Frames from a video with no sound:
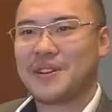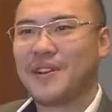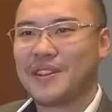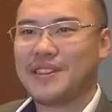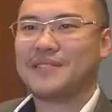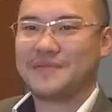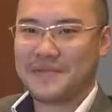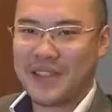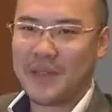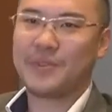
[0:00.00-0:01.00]
we call it,
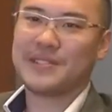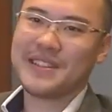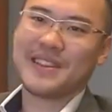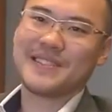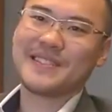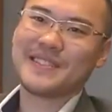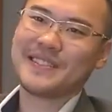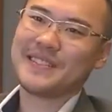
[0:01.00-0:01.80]
they will change.